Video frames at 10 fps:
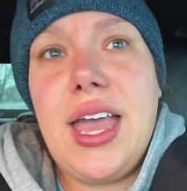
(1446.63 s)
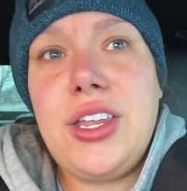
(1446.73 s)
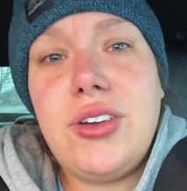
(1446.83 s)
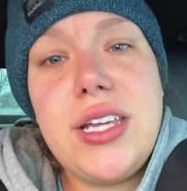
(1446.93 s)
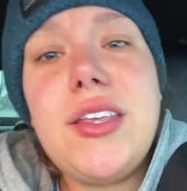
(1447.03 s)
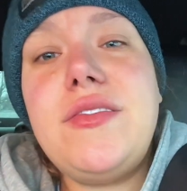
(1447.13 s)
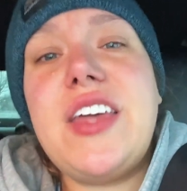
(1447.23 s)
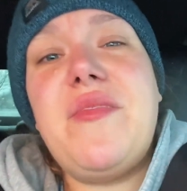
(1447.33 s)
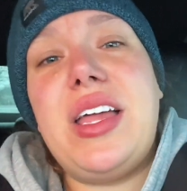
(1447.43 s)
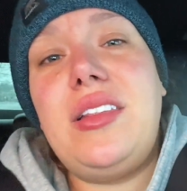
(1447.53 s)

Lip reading: And you guys have saved my